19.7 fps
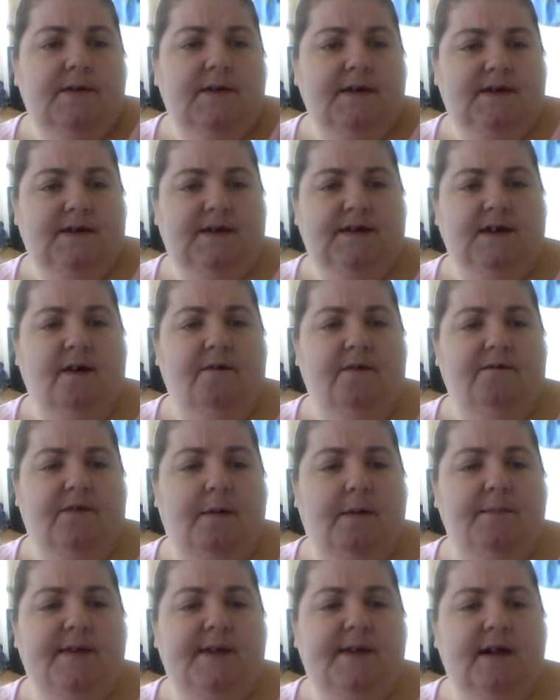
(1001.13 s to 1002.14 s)
this stuff
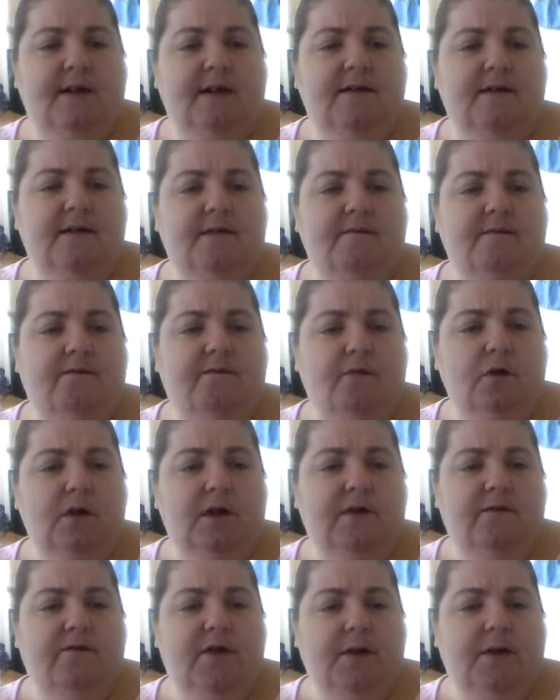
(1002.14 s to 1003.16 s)
that I'm sending for
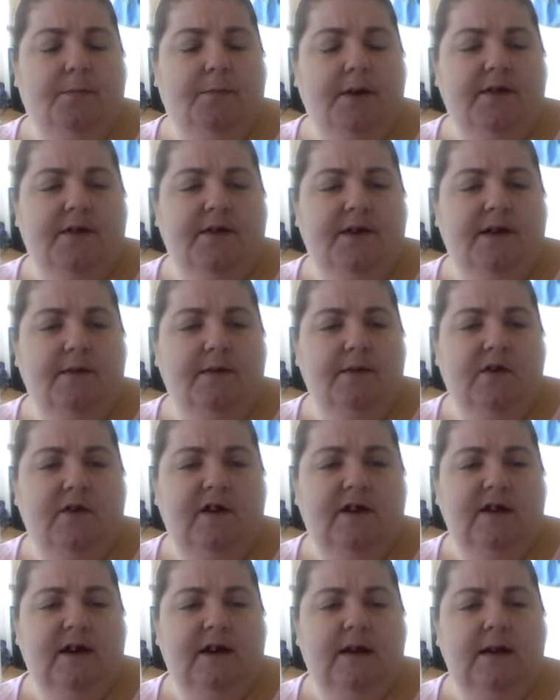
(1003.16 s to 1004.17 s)
you for your birthday
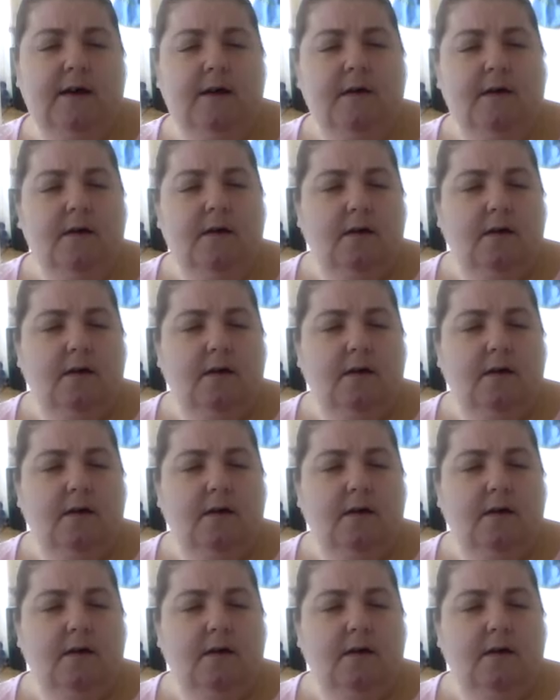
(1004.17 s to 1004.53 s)
today.